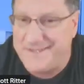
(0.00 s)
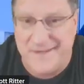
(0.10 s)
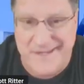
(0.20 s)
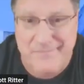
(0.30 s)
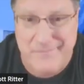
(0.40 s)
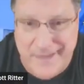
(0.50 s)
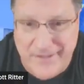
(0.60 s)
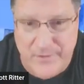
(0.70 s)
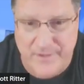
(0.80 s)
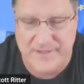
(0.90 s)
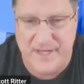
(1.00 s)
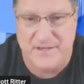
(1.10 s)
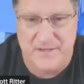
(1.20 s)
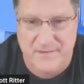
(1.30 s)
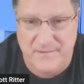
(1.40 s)
That's
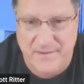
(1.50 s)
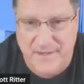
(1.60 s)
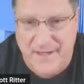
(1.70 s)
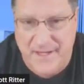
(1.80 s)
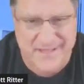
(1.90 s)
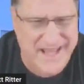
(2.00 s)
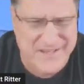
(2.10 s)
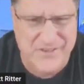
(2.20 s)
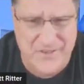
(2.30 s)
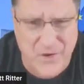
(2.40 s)
demilitarization. It's not just